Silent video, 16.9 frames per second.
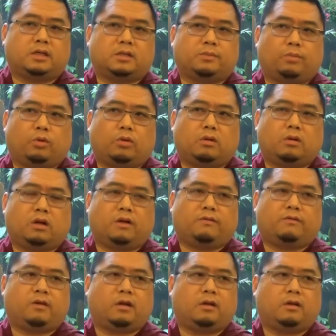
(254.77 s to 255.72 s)
It's more
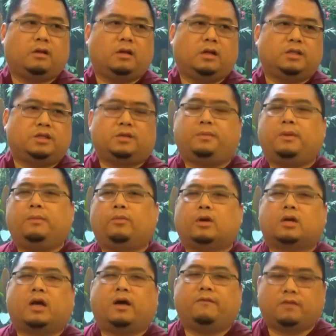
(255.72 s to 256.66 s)
of to be
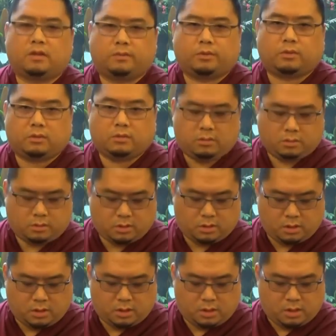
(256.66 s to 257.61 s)
more comfortable.
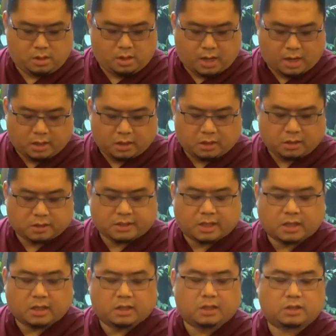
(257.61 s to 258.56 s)
And then the
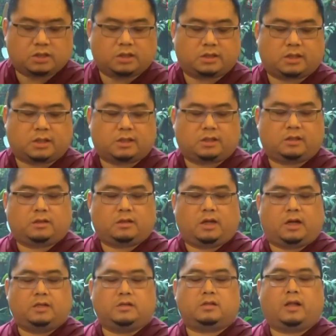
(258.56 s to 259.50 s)
second thing she says here,
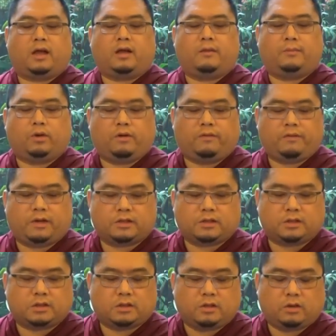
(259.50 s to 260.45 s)
the underlying
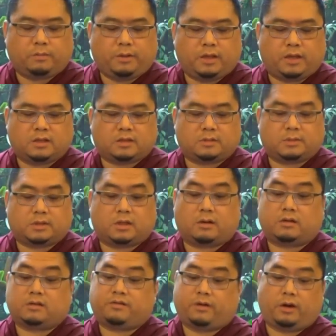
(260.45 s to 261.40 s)
motivation to go beyond
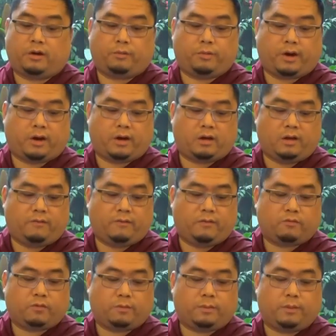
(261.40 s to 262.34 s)
samsara is very rare,
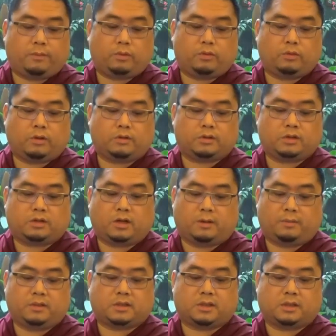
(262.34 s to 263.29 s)
even for people who go to
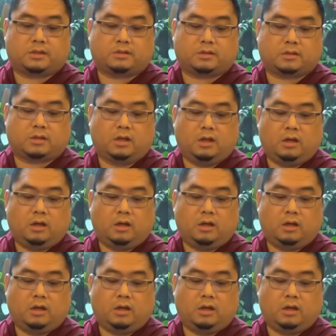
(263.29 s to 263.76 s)
Dharma centers.